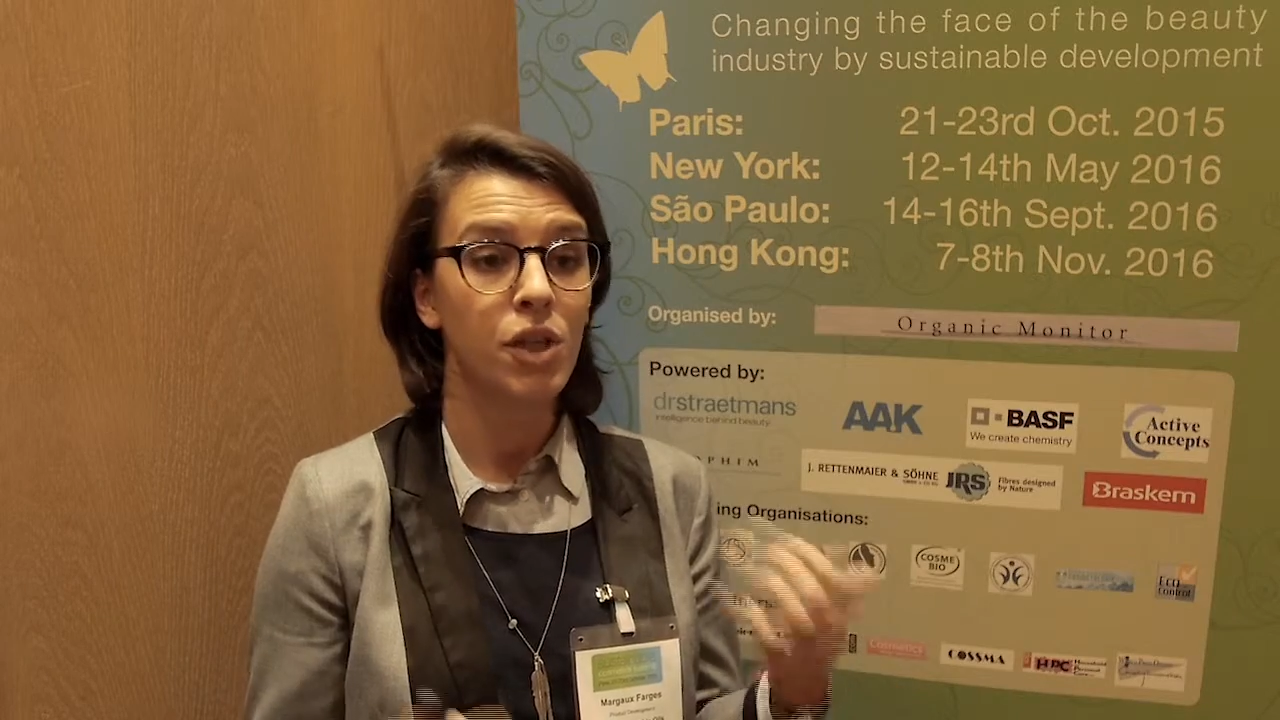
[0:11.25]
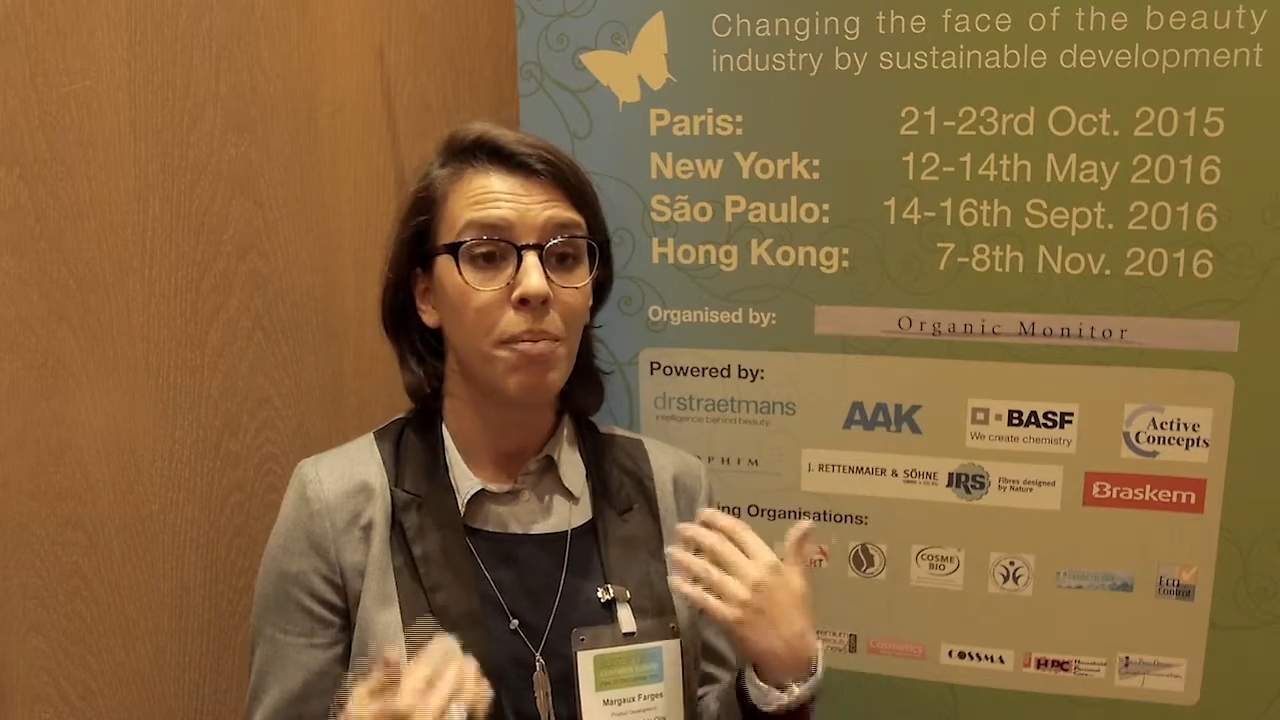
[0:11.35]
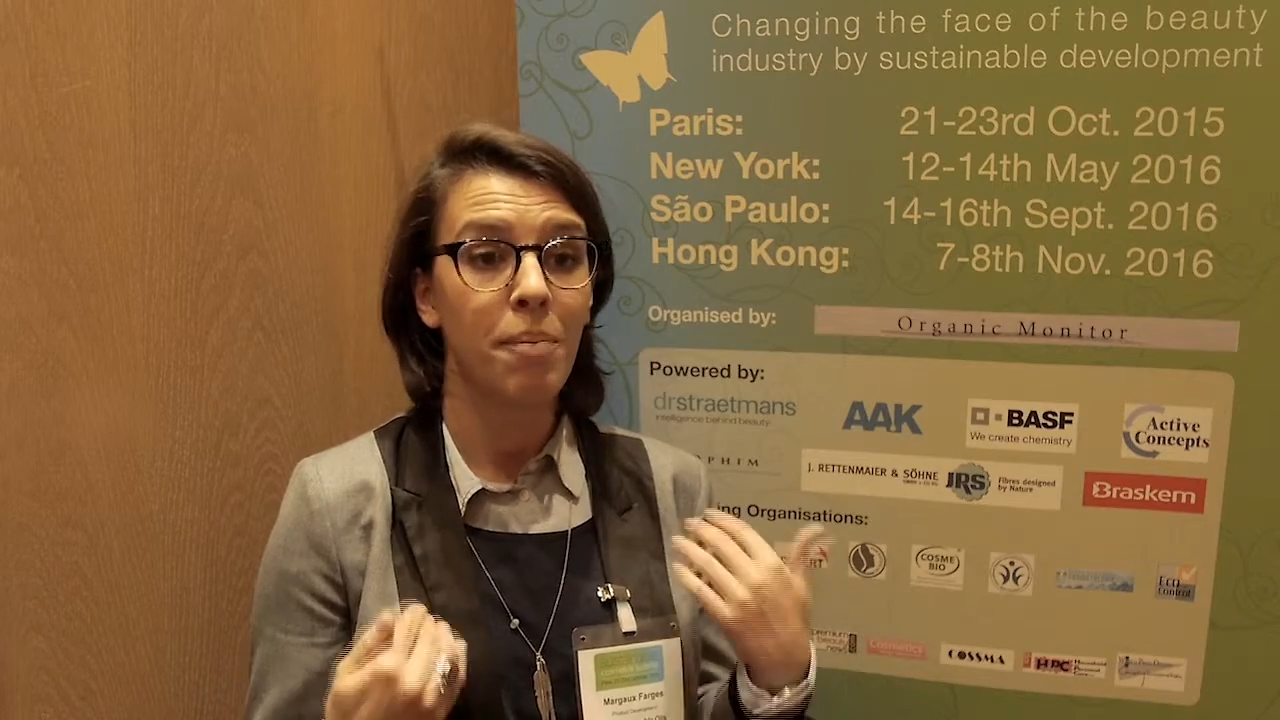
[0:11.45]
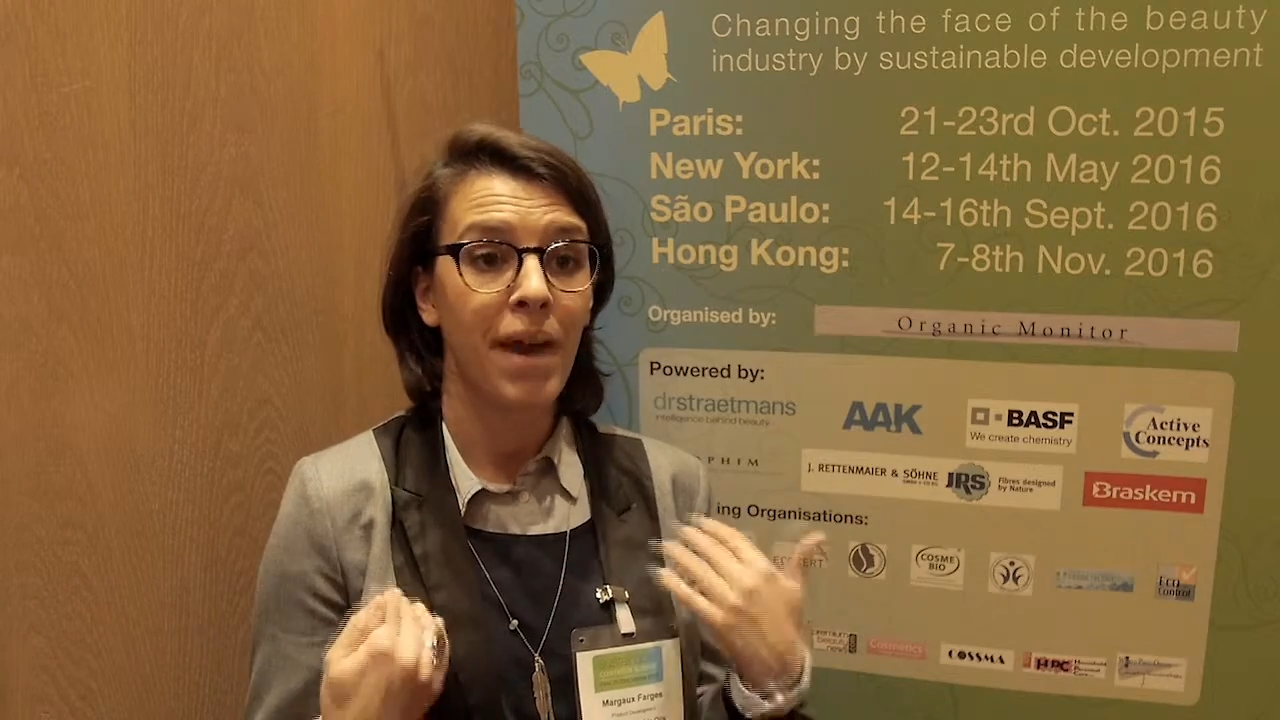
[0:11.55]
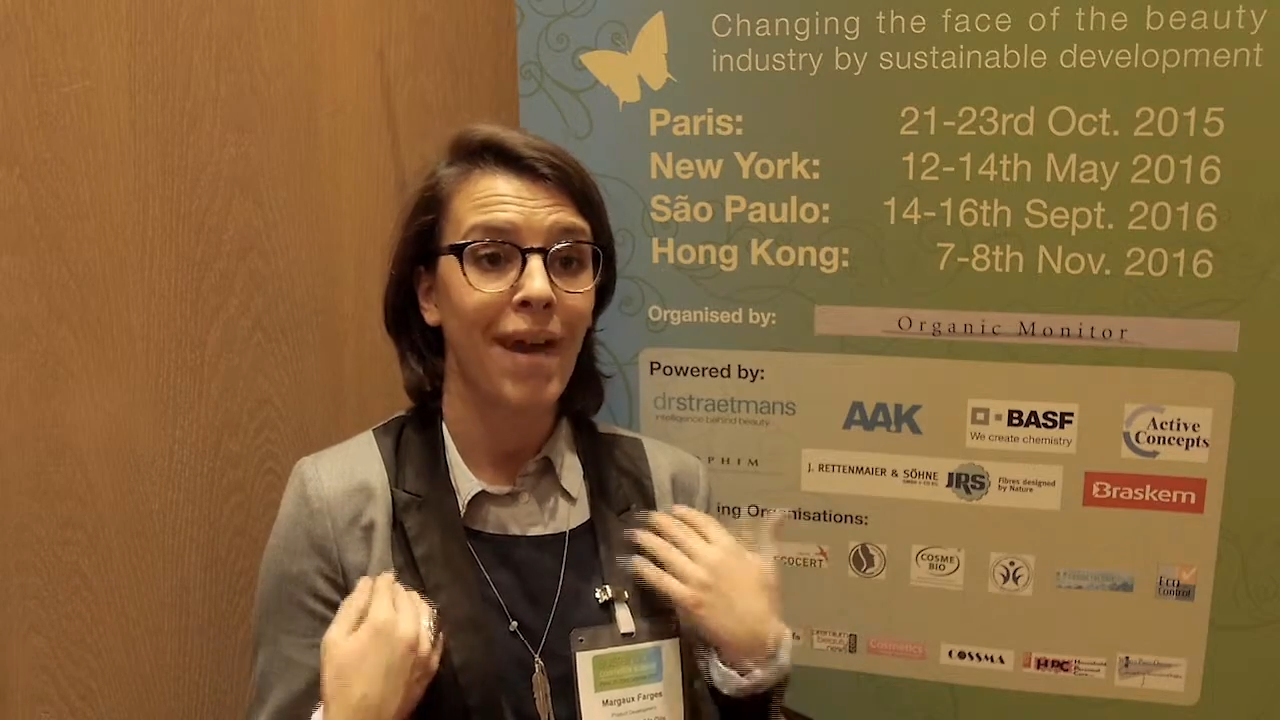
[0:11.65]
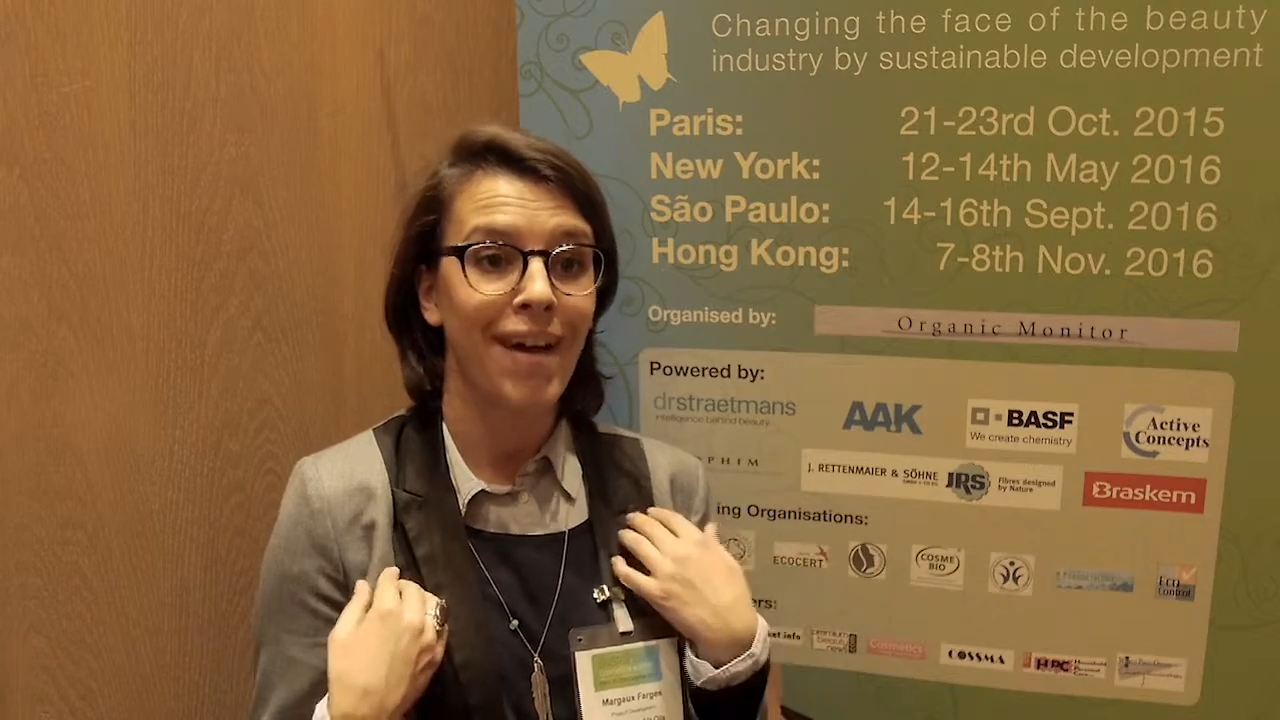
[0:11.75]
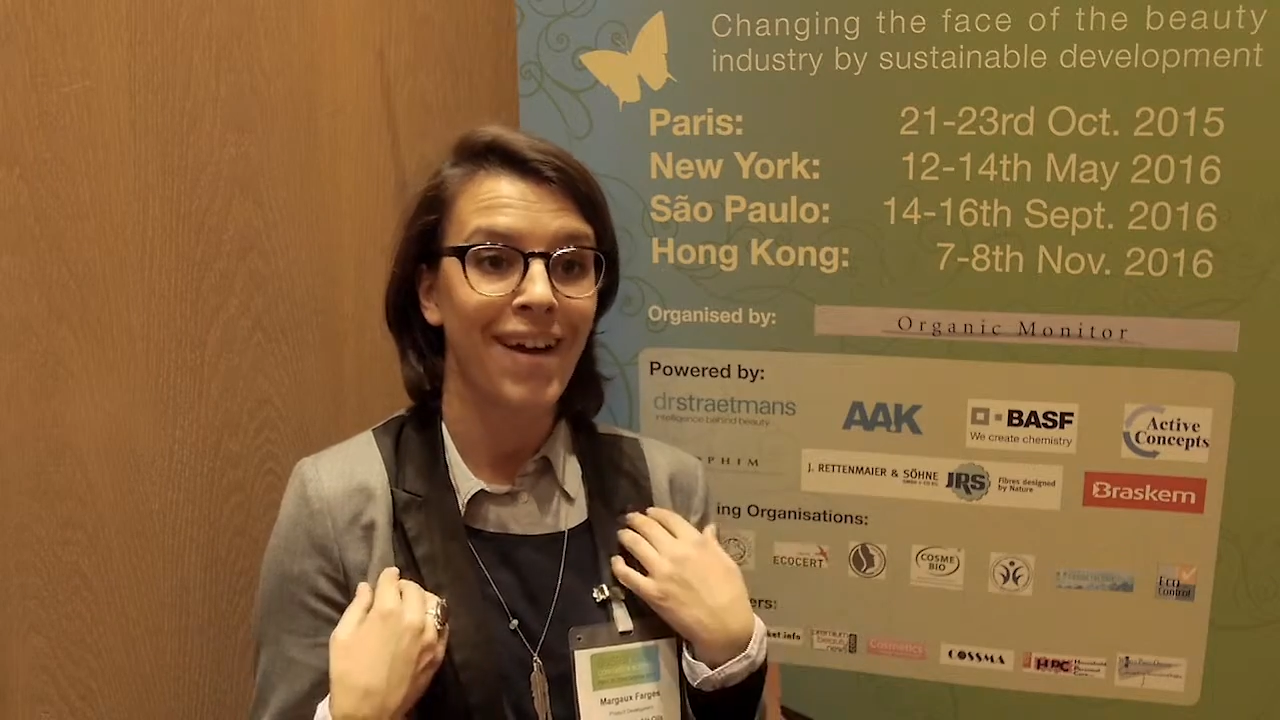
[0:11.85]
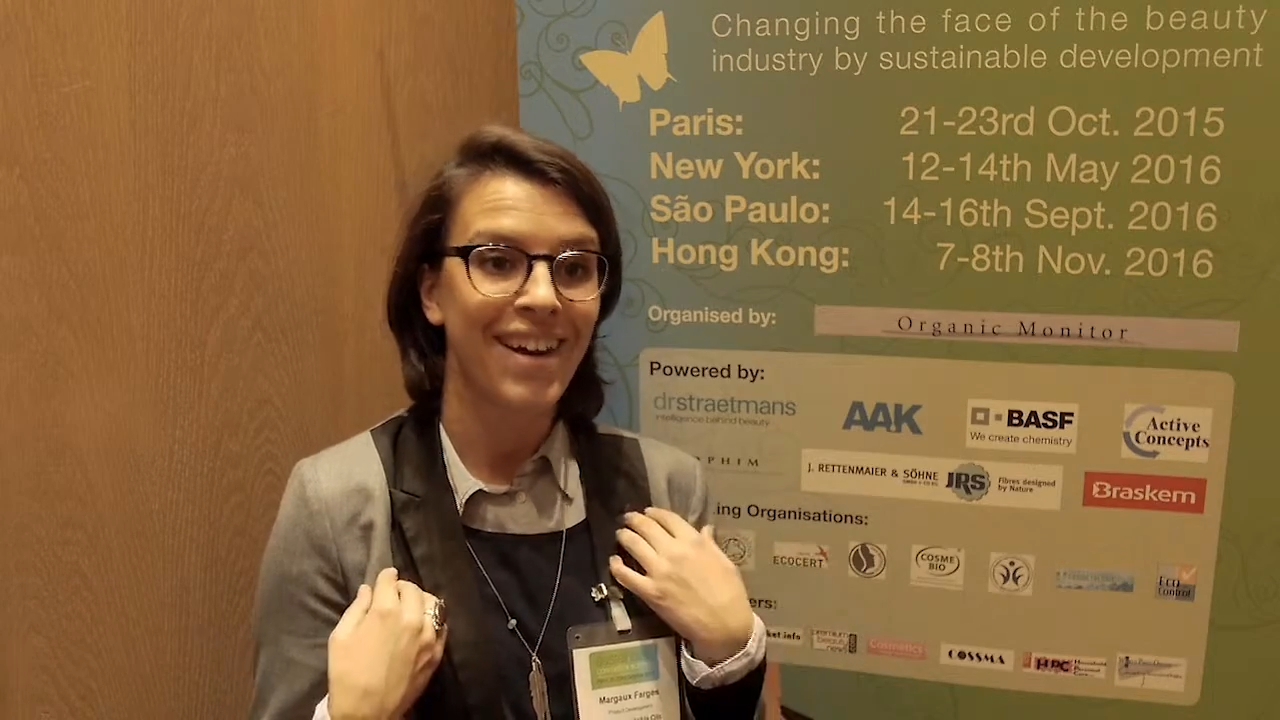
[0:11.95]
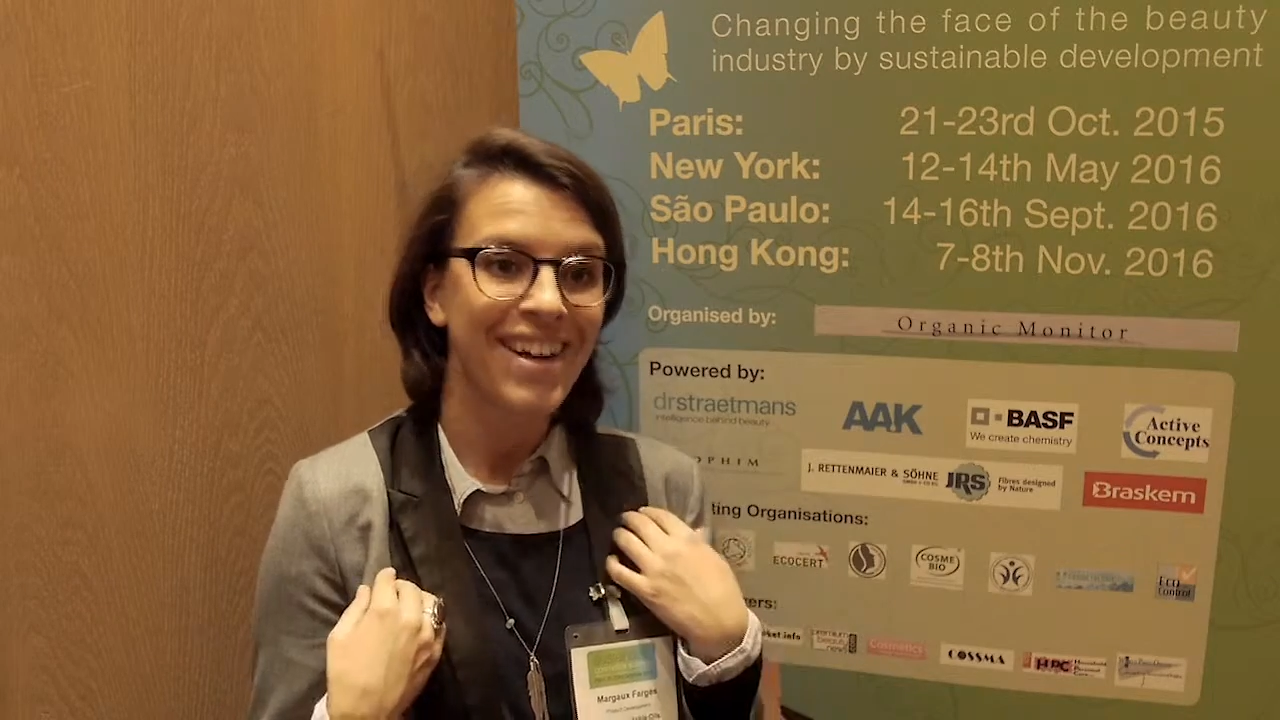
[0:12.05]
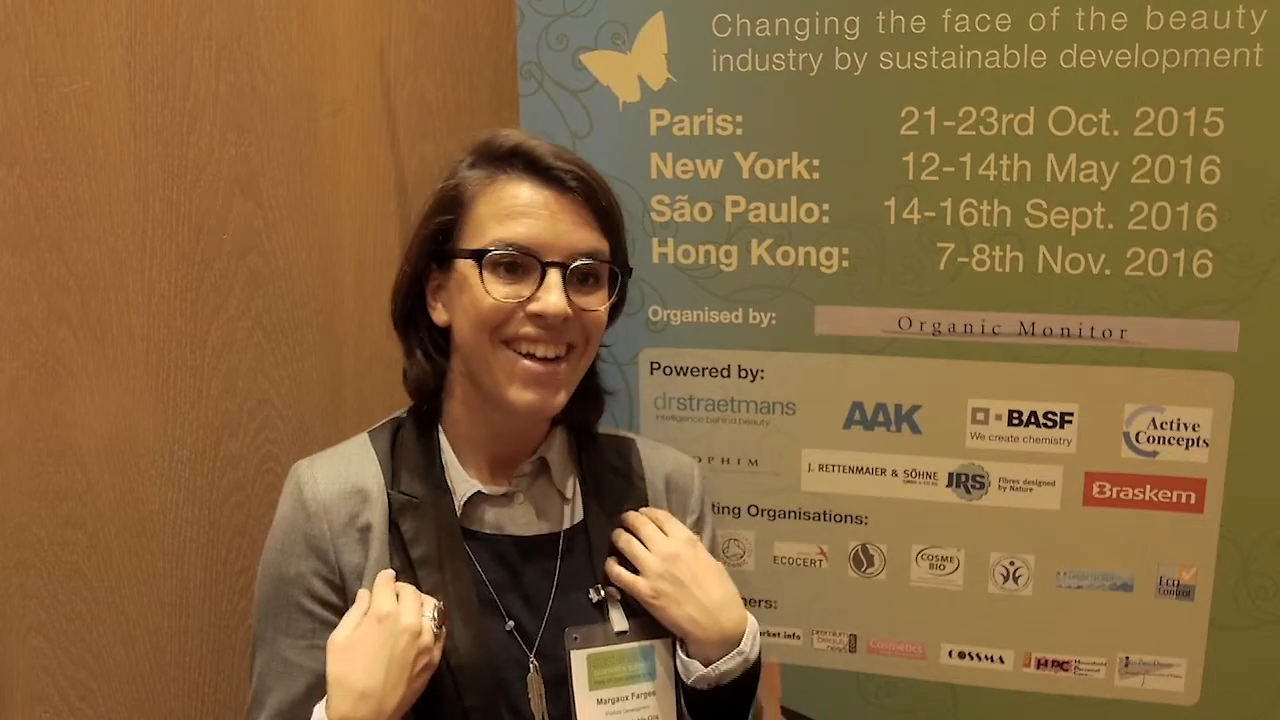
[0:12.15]

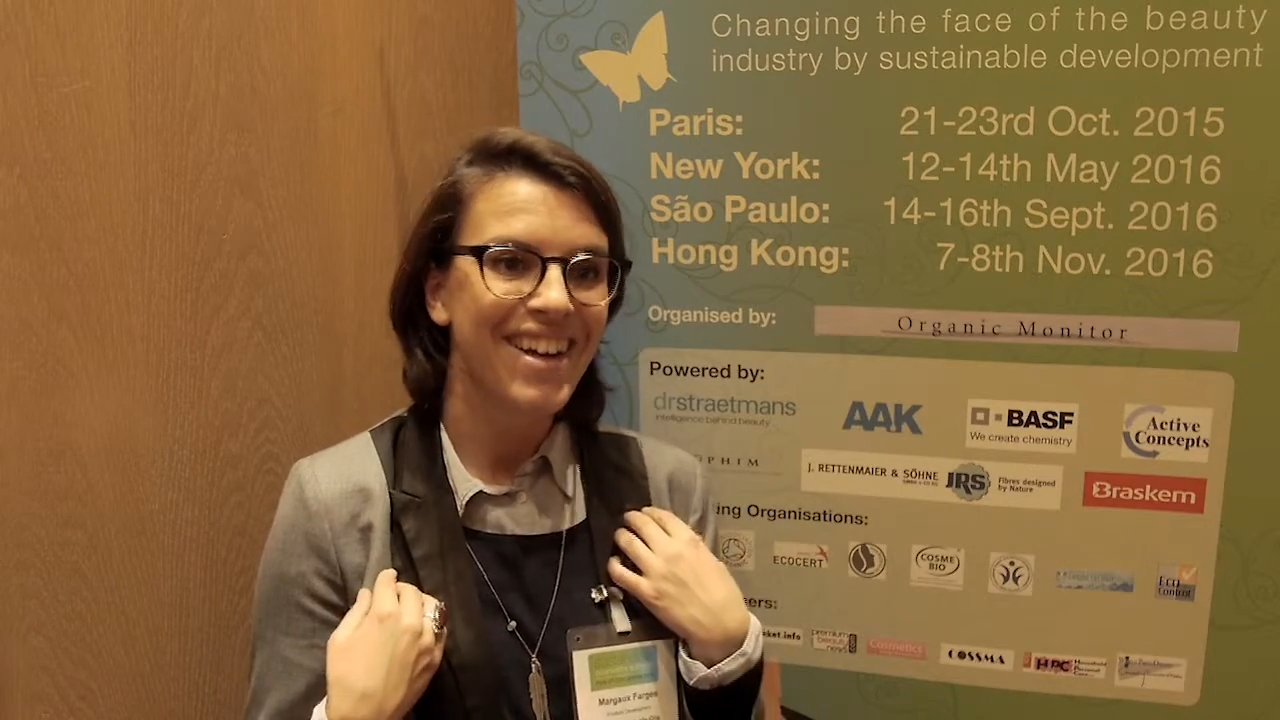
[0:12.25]
compare